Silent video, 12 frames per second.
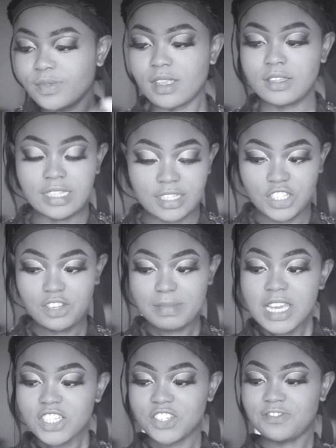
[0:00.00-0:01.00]
Sis, you
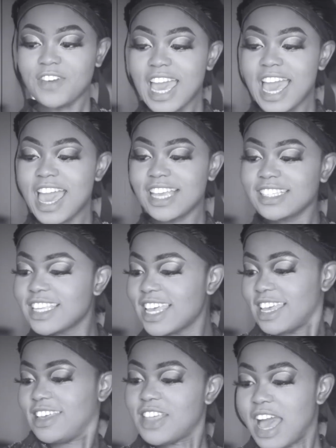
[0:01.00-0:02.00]
bleached your face.
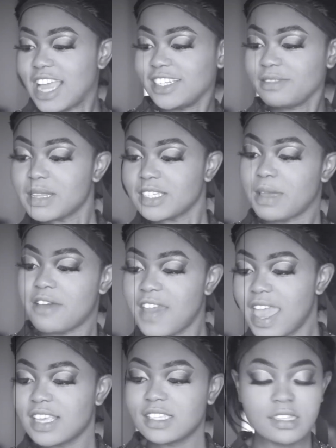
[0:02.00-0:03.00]
But I don't bleach my
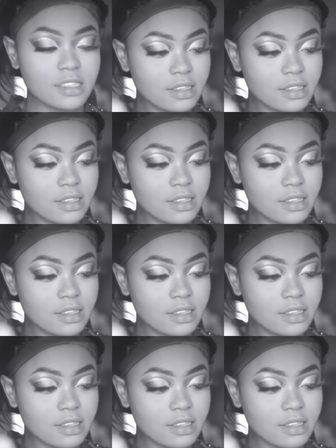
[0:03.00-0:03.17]
face.